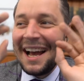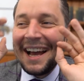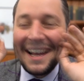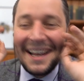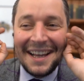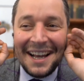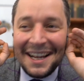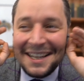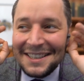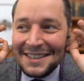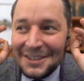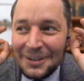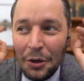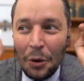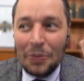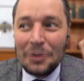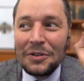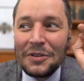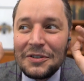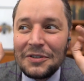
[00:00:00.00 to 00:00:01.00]
I
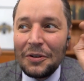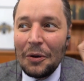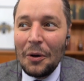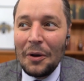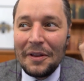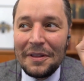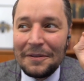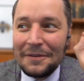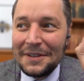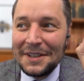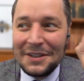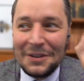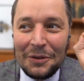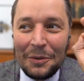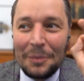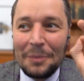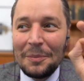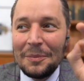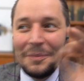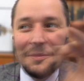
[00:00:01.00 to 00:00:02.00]
don't saw the
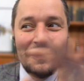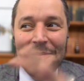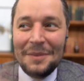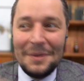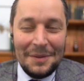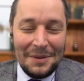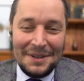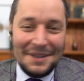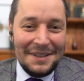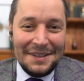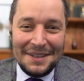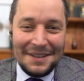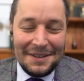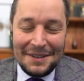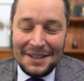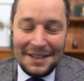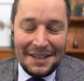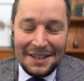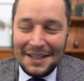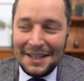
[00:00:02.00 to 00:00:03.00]
video.
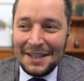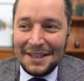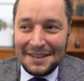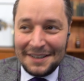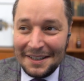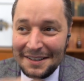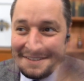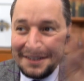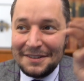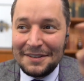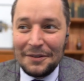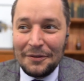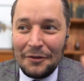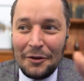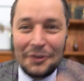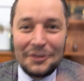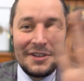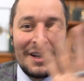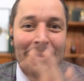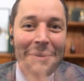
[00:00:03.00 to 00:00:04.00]
This is the
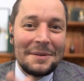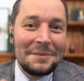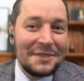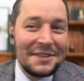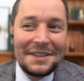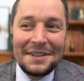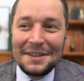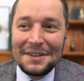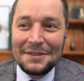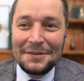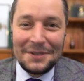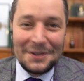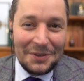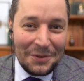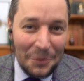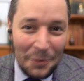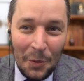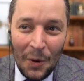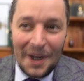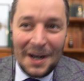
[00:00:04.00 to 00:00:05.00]
first time I'm seeing this
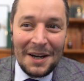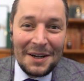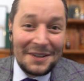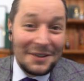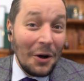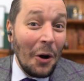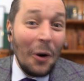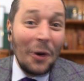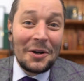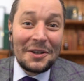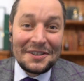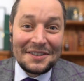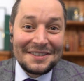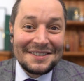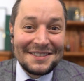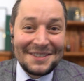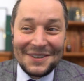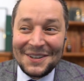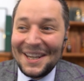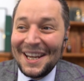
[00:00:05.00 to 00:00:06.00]
video.
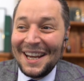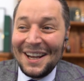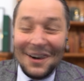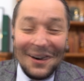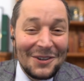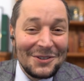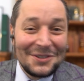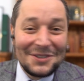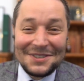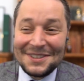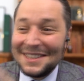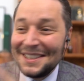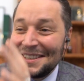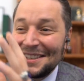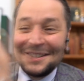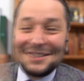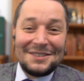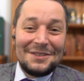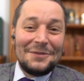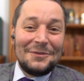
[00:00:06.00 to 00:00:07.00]
Honest, okay? Honestly,
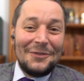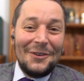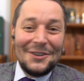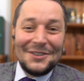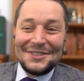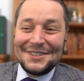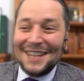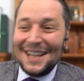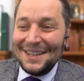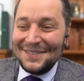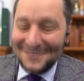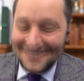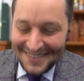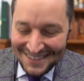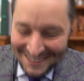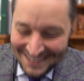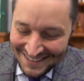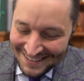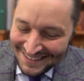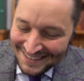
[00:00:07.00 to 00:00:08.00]
this is the first
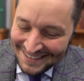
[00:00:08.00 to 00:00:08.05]
time.